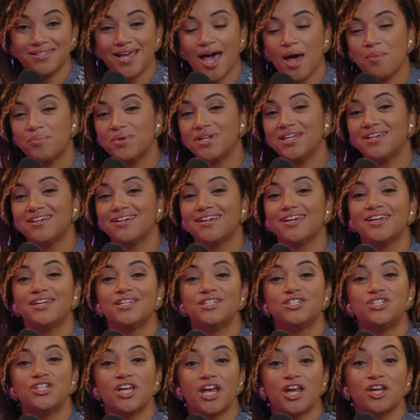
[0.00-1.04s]
It's happening
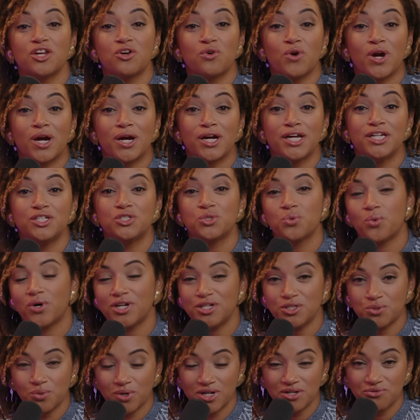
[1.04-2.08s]
in January
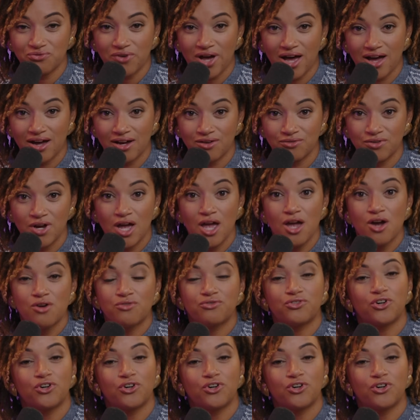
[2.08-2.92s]
2025